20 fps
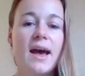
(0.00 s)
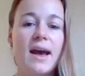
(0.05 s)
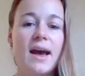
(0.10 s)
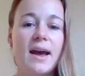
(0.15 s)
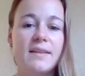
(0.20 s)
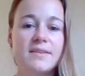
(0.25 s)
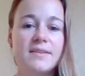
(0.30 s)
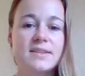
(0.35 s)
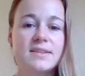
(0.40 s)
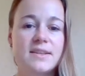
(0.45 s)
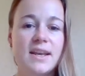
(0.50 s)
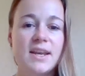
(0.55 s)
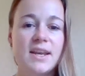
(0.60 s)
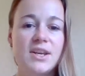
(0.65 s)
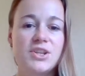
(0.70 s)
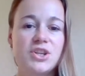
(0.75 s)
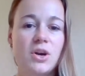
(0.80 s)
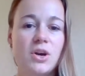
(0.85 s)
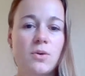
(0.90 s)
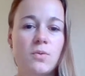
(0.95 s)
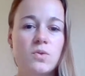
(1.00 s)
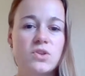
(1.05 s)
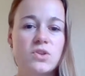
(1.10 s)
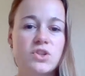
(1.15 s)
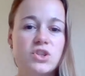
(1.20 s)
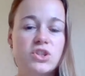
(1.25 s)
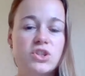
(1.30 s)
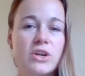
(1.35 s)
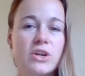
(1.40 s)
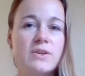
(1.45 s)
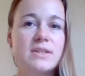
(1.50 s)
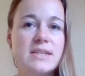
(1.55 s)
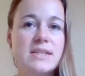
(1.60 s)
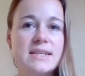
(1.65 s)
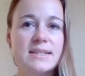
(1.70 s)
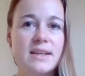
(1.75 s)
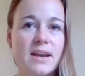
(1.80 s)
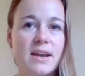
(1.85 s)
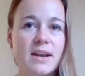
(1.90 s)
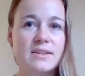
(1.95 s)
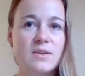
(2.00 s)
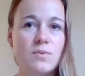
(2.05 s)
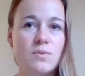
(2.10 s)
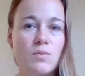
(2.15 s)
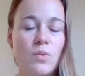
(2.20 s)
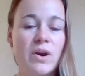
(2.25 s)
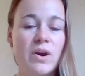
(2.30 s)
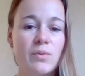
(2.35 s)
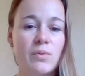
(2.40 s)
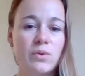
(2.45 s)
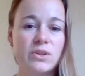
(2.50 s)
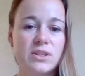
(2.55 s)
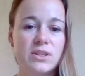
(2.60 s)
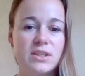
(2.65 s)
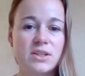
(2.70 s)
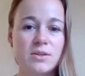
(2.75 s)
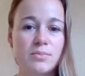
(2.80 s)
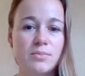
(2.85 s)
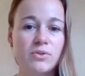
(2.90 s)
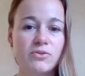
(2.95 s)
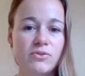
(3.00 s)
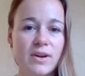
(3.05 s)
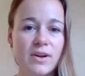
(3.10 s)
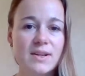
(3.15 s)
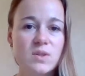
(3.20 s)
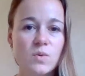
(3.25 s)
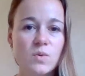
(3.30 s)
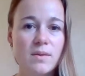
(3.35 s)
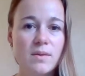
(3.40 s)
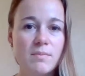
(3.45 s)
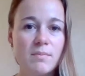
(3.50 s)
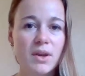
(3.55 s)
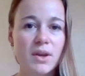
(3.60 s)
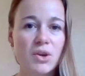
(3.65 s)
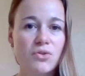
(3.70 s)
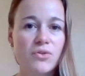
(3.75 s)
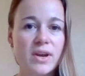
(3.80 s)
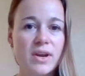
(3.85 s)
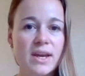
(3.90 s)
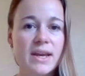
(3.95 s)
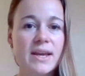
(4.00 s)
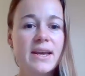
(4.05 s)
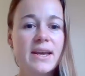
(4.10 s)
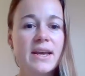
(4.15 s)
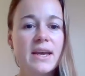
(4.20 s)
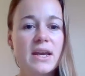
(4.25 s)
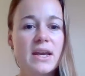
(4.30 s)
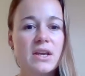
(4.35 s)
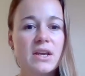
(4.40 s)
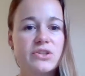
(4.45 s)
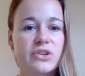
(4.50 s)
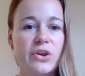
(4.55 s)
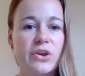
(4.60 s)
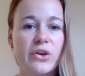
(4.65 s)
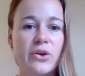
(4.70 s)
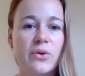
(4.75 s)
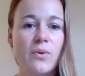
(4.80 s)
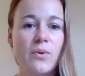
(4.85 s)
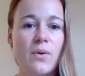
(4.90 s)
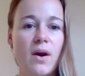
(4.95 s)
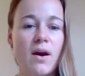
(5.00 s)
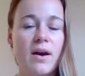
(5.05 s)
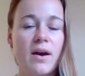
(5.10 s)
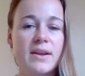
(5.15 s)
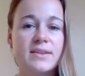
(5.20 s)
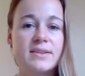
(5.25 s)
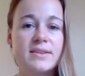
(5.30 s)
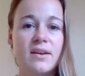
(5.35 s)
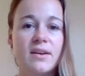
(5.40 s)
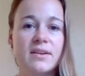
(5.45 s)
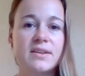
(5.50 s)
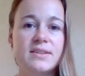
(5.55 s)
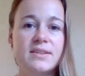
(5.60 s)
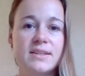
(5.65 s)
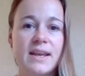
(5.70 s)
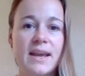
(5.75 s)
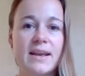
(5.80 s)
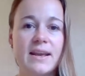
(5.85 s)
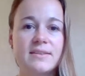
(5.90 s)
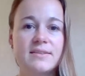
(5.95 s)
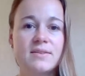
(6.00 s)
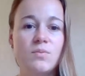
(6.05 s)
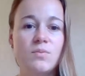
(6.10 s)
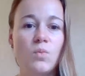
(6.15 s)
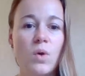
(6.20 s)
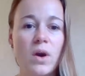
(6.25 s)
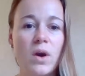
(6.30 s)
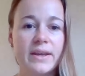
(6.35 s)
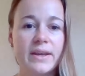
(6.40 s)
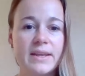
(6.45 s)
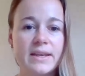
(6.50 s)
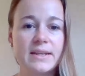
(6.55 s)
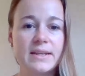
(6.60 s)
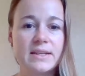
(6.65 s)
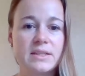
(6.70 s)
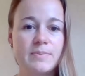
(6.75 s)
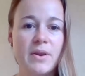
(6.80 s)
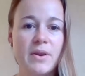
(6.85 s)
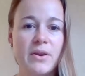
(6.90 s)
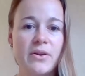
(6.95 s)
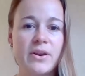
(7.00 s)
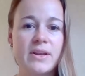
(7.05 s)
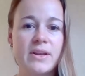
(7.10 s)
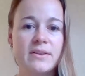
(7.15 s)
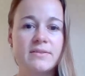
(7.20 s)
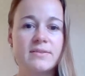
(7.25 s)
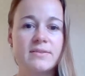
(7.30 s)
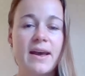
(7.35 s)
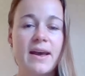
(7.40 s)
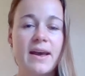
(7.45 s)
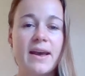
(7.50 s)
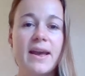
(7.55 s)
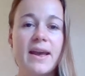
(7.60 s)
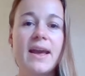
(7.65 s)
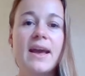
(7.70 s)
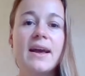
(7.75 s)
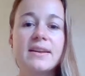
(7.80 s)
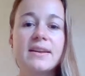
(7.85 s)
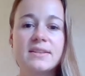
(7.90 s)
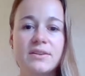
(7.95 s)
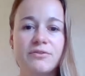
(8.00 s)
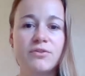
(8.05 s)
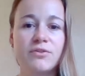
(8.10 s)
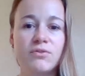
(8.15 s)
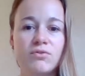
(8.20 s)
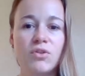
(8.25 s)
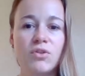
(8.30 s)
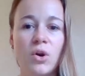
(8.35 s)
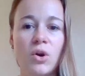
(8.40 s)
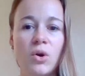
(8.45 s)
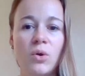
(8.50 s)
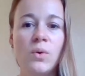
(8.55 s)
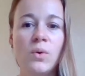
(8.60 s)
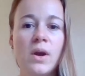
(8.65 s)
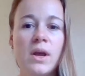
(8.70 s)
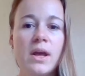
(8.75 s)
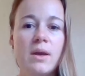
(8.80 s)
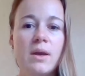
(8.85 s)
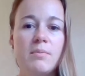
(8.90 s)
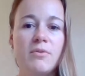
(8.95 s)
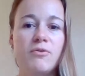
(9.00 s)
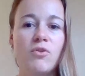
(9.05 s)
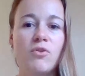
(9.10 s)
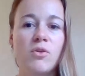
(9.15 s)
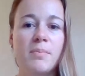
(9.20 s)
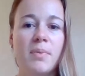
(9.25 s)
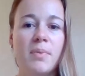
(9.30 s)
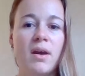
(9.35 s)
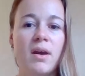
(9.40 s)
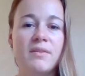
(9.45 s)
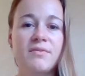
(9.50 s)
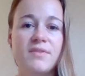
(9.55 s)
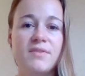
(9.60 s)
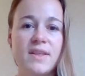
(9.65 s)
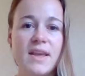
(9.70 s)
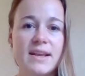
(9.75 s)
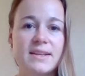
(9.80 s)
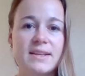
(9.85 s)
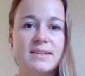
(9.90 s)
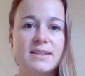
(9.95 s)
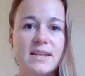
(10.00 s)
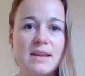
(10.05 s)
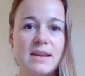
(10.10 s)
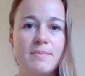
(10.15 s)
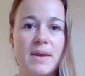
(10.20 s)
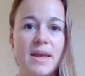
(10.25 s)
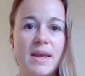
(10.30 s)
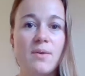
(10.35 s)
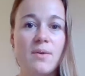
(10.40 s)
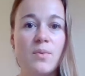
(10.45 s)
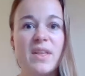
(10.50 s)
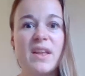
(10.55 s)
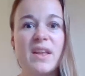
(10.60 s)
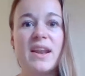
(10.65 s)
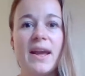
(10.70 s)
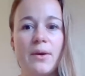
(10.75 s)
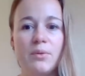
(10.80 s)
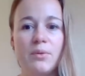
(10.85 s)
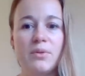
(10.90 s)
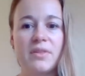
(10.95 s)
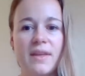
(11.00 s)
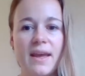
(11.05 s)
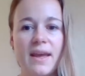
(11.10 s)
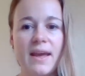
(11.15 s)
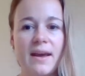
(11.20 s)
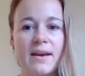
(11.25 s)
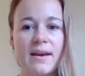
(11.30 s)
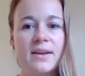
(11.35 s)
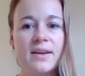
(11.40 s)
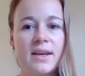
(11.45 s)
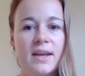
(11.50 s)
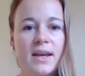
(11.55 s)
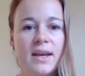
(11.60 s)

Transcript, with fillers: At this stage, I wasn't totally certain where I wanted to progress within my career, so I decided to get some work experience at, at a different role before applying for the STP within healthcare.